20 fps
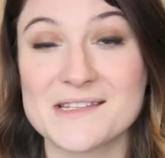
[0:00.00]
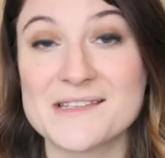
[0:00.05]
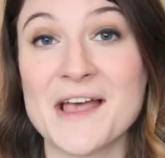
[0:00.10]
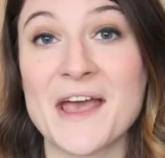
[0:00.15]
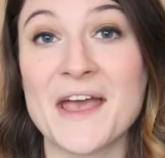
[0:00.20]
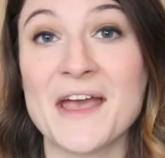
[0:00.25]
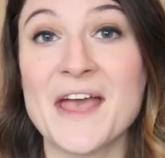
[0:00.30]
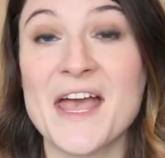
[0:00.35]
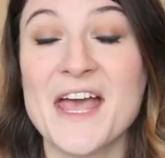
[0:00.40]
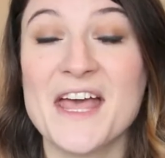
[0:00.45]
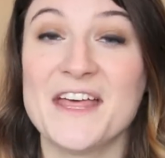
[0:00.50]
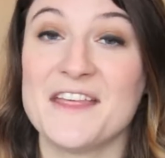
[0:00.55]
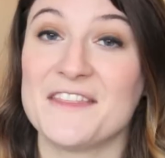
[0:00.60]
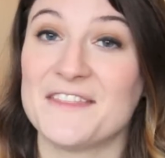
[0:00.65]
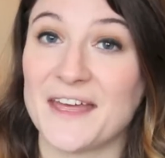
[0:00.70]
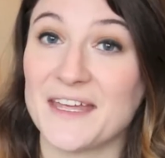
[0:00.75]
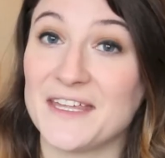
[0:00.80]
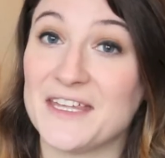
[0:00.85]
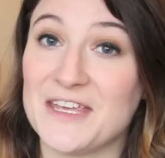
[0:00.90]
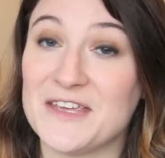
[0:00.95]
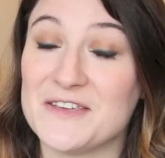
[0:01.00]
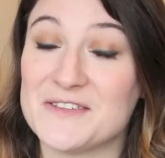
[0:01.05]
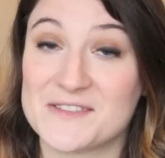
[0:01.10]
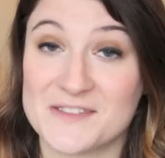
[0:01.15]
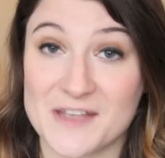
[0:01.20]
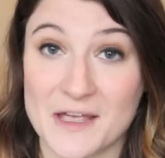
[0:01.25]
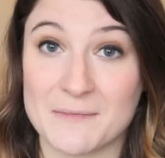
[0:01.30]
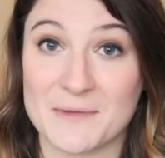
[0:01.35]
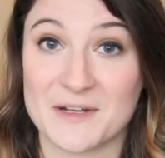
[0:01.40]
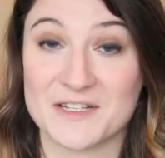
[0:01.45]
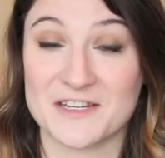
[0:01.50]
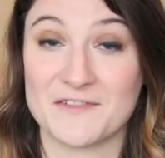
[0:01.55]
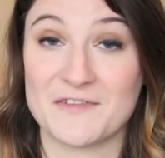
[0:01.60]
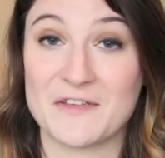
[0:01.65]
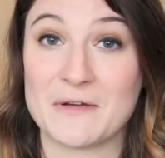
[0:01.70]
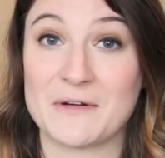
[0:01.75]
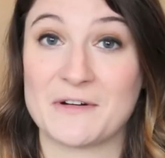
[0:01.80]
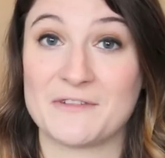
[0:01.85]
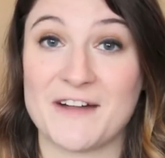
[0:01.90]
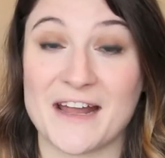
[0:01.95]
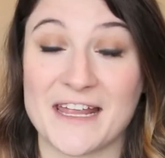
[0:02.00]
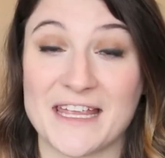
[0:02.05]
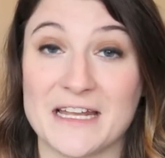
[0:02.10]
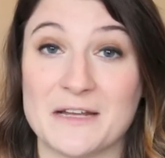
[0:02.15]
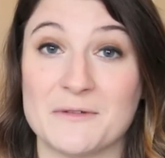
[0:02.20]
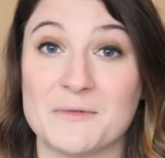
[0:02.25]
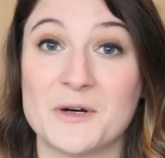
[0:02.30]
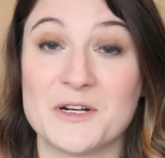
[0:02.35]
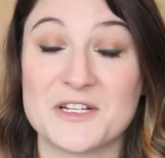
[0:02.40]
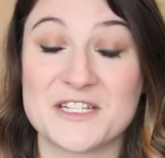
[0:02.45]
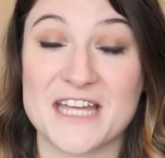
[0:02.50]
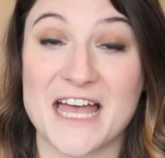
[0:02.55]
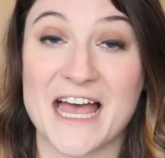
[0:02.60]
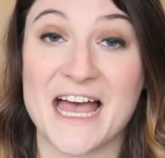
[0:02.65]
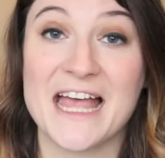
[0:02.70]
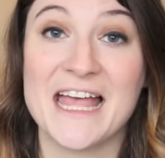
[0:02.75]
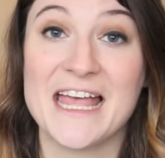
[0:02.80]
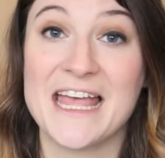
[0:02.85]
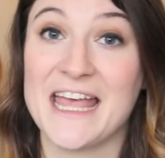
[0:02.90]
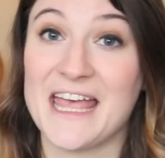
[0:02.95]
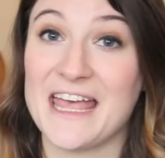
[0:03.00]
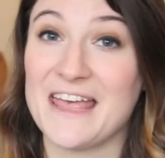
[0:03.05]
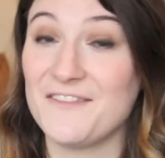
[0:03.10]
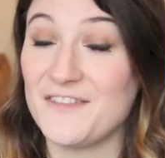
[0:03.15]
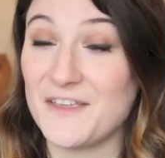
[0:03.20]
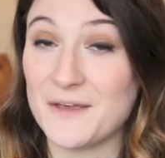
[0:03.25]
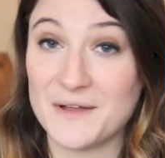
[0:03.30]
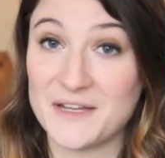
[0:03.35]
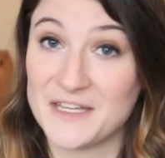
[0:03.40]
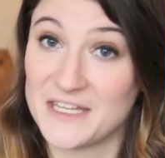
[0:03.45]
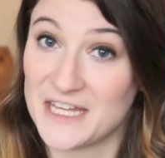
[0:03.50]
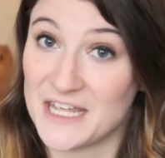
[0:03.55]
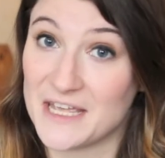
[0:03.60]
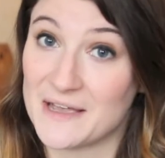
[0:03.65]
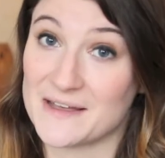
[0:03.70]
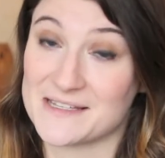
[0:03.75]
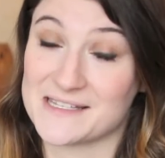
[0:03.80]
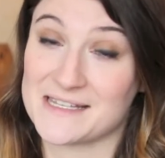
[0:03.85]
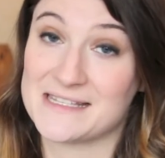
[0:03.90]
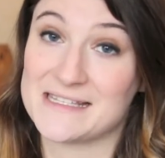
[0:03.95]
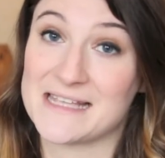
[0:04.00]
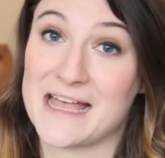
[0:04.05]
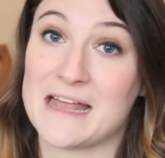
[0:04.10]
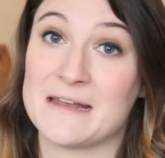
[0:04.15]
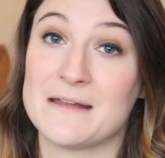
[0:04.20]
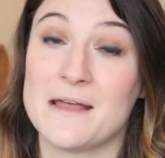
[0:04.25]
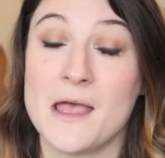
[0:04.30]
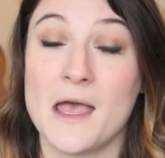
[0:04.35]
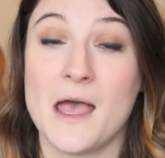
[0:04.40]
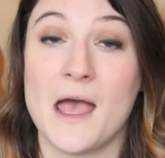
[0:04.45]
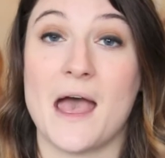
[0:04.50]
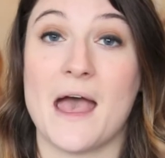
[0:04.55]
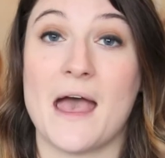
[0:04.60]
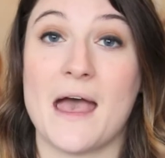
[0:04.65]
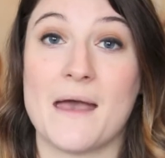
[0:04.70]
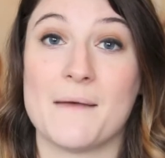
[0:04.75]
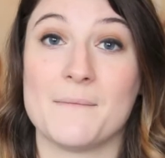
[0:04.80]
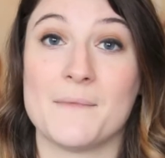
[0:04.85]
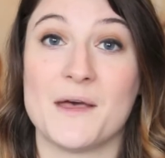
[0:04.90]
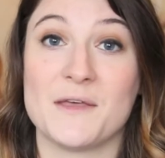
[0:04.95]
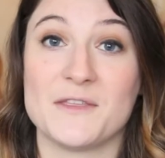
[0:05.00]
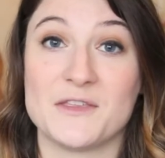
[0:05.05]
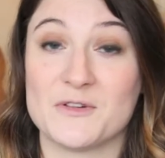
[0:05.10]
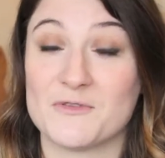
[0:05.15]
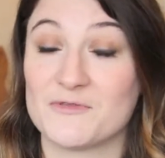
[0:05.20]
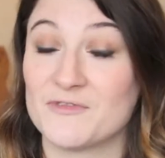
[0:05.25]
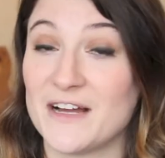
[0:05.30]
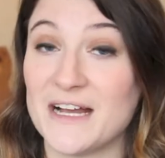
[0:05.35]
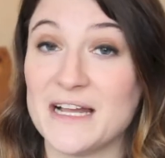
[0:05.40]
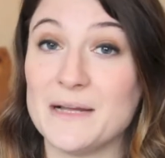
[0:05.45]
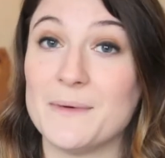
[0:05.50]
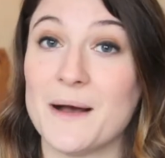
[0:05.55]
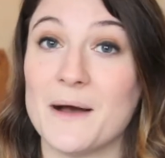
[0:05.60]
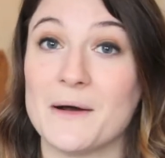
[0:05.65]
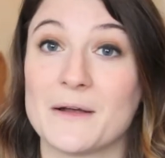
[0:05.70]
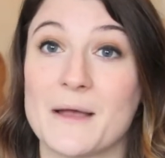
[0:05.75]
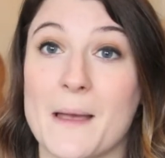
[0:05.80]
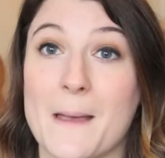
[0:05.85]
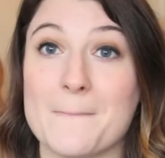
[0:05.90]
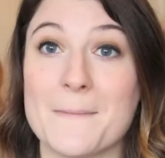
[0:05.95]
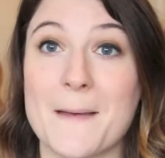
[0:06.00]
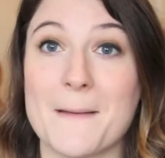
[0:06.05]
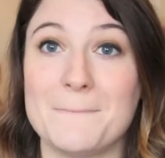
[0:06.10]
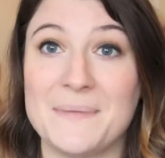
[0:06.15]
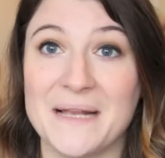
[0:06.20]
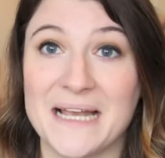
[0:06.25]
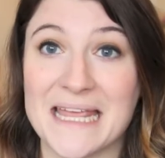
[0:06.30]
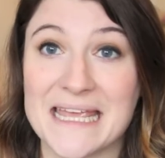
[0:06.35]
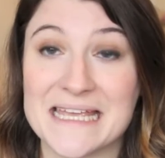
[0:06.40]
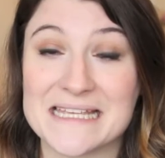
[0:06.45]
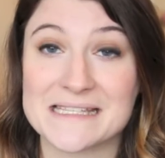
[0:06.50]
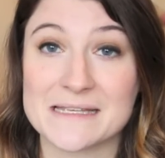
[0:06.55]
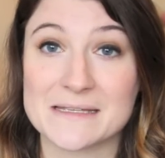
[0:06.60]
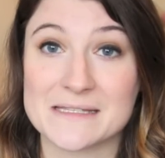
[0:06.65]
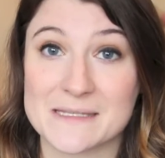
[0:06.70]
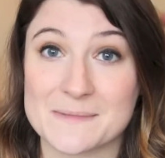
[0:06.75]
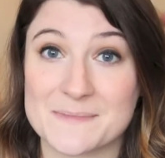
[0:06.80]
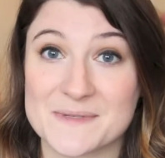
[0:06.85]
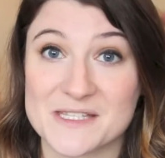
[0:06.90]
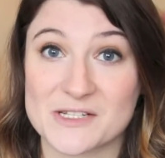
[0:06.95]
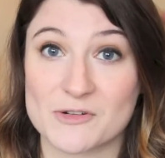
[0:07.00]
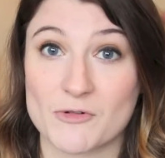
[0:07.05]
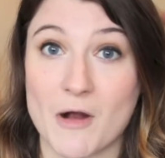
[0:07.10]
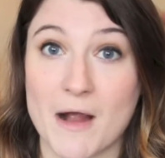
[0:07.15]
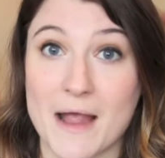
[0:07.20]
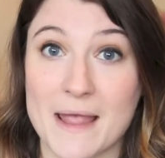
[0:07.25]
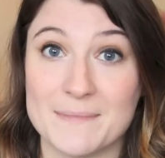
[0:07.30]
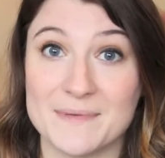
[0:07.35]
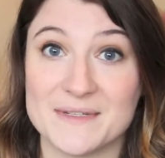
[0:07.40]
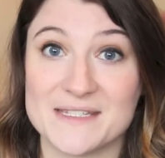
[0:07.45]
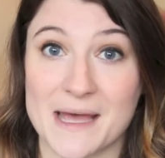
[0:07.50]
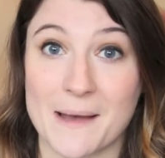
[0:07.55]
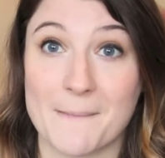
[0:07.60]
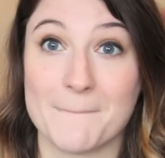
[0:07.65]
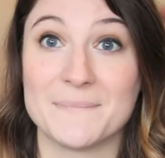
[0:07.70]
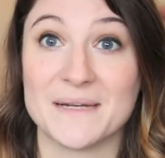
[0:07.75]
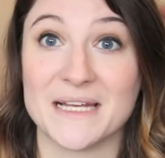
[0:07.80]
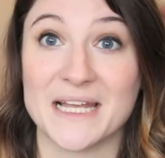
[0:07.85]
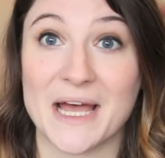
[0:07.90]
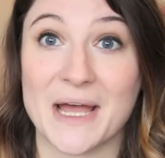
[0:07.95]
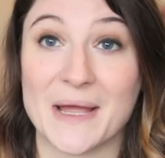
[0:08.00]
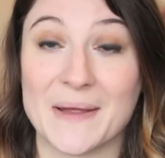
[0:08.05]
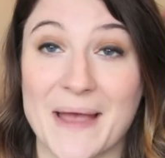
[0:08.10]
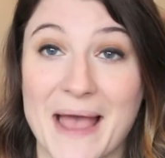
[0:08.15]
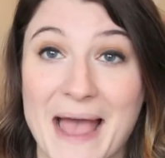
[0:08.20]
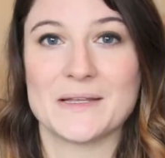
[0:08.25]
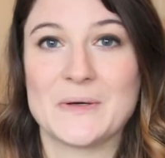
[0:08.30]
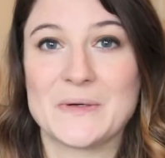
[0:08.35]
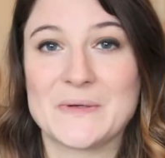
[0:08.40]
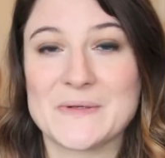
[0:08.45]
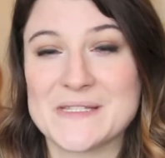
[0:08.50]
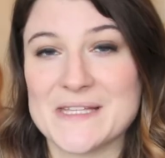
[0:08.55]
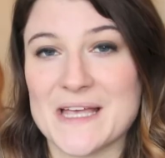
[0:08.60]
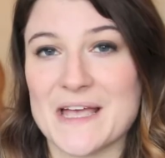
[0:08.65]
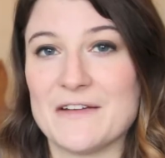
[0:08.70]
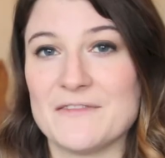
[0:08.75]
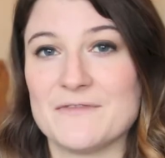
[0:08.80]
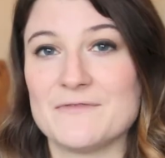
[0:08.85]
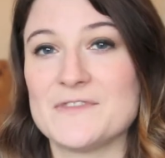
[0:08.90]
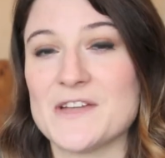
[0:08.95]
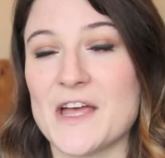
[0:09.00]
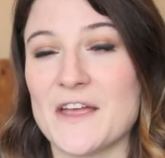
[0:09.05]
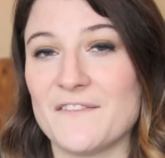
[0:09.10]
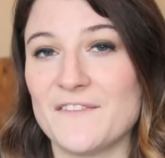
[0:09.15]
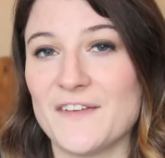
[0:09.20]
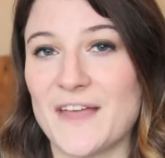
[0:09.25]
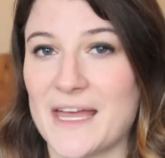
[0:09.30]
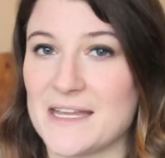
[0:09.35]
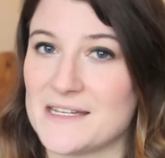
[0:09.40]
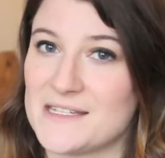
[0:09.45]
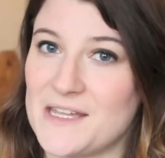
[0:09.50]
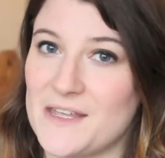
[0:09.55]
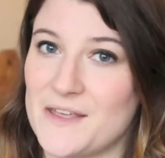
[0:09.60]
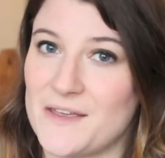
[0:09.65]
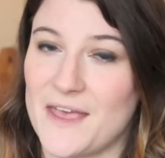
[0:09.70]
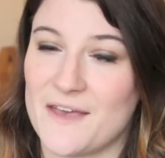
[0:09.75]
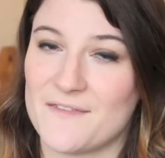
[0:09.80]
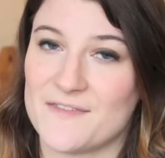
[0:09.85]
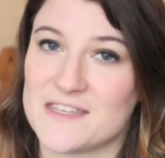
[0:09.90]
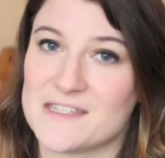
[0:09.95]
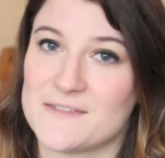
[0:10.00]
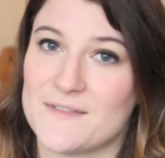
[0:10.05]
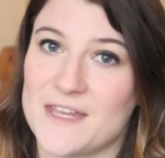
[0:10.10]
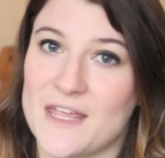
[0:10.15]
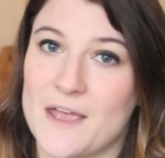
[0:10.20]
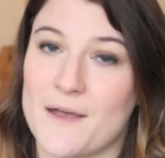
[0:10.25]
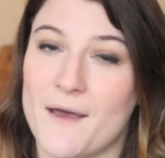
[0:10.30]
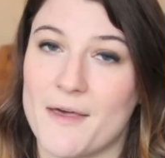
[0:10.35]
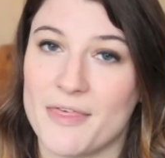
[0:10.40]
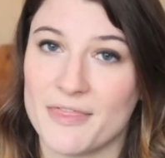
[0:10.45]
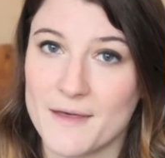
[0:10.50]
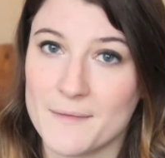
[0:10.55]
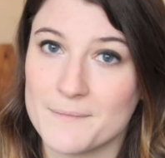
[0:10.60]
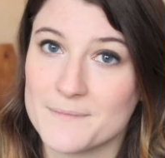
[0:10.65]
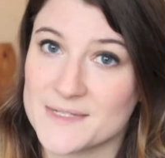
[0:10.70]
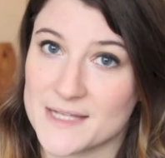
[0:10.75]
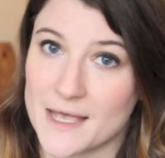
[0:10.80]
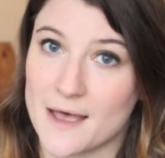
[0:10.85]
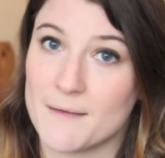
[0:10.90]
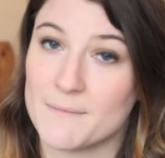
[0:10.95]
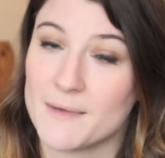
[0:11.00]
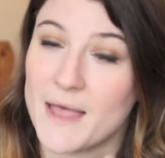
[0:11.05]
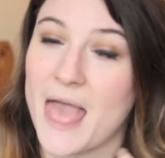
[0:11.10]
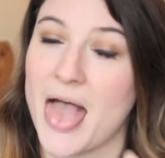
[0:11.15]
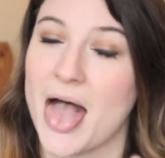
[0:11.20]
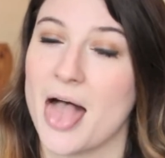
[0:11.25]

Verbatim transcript: So thank you so much if you're a regular watcher. If you're new, as I said, um, you're really welcome. Please subscribe down below. Also, don't forget to give this video a thumbs up.